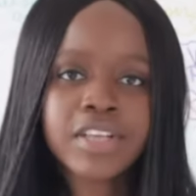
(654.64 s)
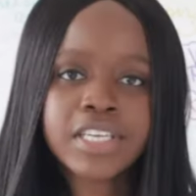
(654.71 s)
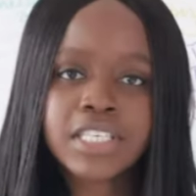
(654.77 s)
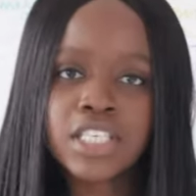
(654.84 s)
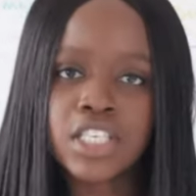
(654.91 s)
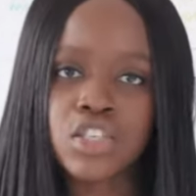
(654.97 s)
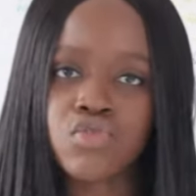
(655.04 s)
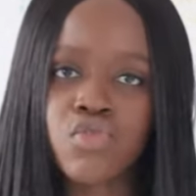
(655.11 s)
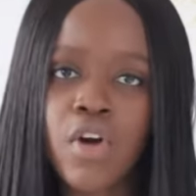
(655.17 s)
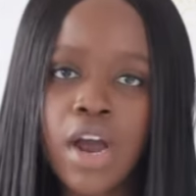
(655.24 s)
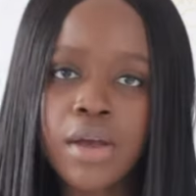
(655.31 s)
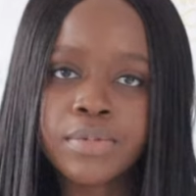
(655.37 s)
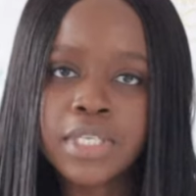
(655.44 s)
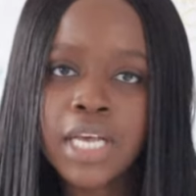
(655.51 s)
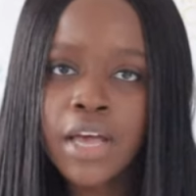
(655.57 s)
this
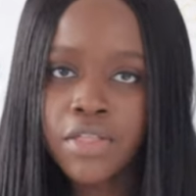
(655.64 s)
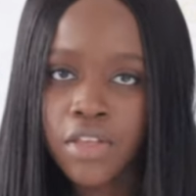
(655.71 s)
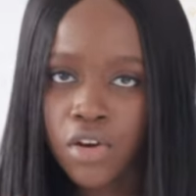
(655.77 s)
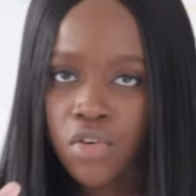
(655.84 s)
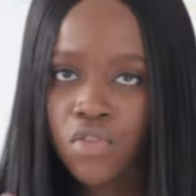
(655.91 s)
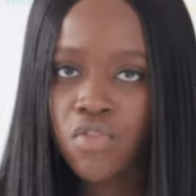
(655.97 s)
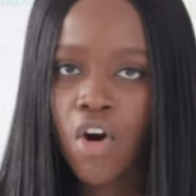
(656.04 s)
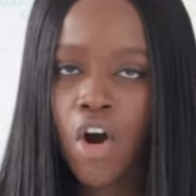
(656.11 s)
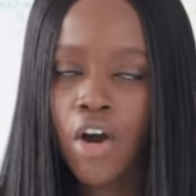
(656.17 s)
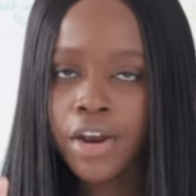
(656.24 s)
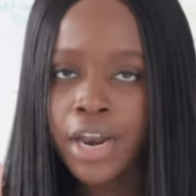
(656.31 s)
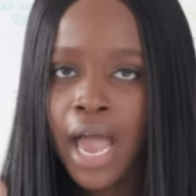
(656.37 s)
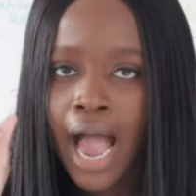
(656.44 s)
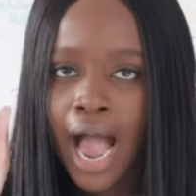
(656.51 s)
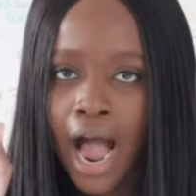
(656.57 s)
describes the
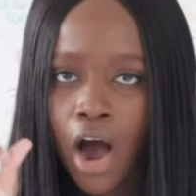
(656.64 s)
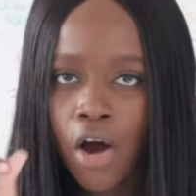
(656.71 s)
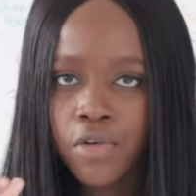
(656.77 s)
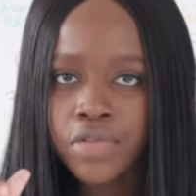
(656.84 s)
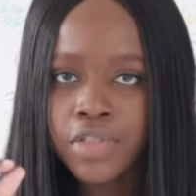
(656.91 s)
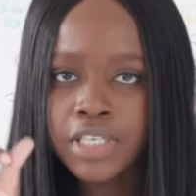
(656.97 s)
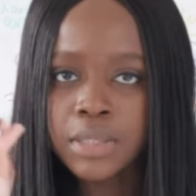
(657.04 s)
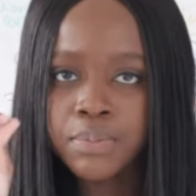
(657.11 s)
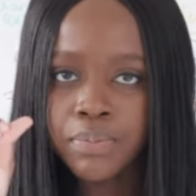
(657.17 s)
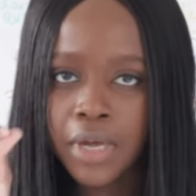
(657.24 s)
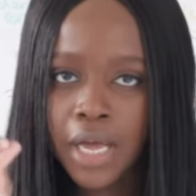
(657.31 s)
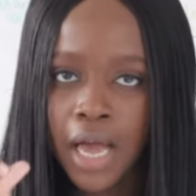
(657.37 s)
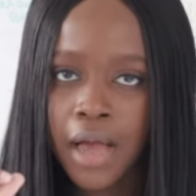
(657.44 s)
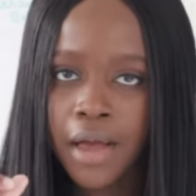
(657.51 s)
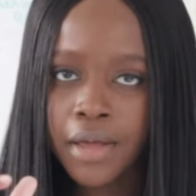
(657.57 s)
Quran, how this
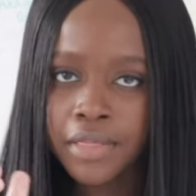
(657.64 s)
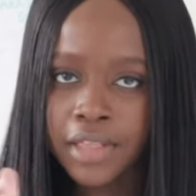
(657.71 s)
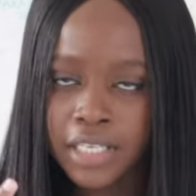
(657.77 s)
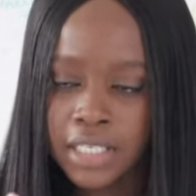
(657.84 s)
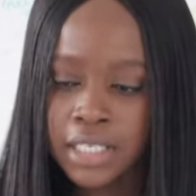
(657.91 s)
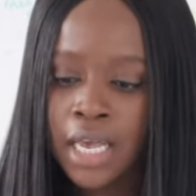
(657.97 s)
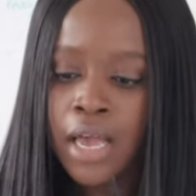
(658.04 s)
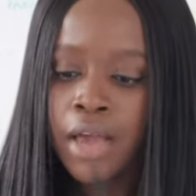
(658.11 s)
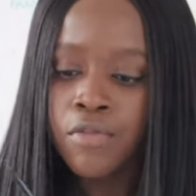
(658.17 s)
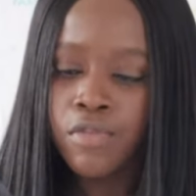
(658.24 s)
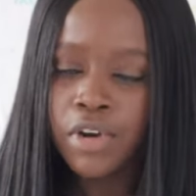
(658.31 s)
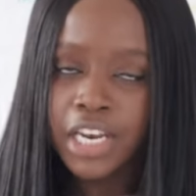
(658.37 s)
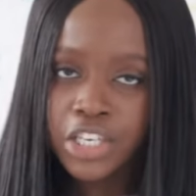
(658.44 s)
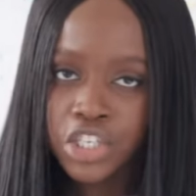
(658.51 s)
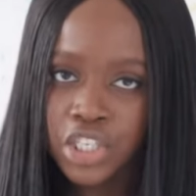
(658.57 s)
uh, this
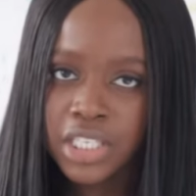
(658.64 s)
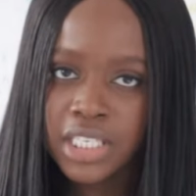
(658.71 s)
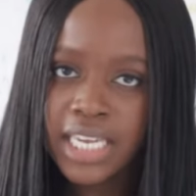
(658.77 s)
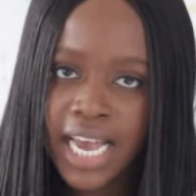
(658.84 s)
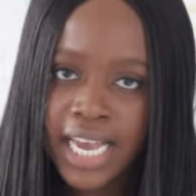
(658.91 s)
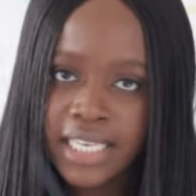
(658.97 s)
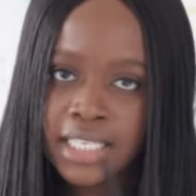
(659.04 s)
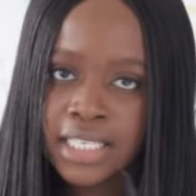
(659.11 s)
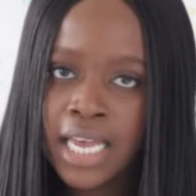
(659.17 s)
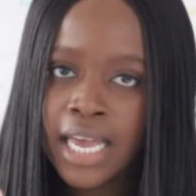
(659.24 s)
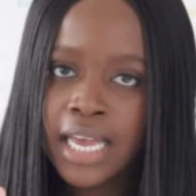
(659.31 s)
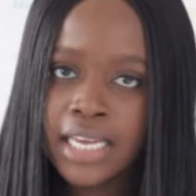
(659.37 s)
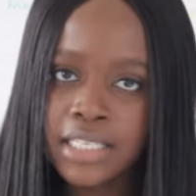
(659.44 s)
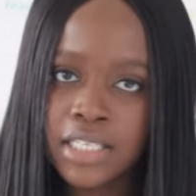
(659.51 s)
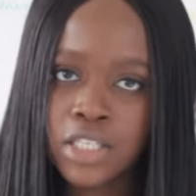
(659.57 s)
religious text
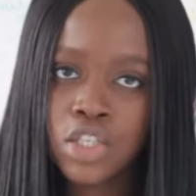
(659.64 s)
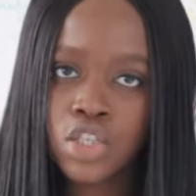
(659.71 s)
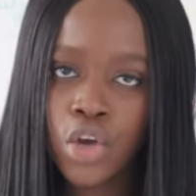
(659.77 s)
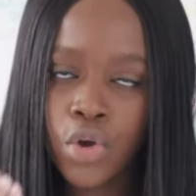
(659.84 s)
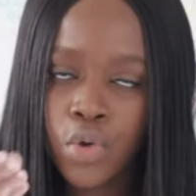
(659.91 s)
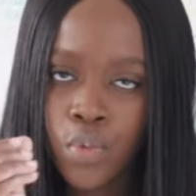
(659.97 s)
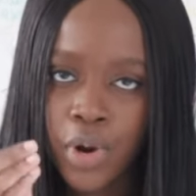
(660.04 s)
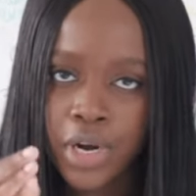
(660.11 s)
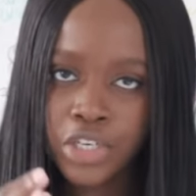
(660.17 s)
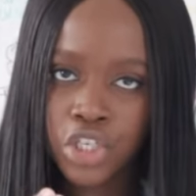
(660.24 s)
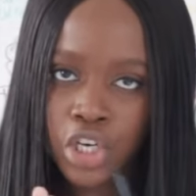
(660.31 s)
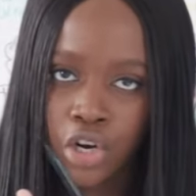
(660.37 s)
is so, when she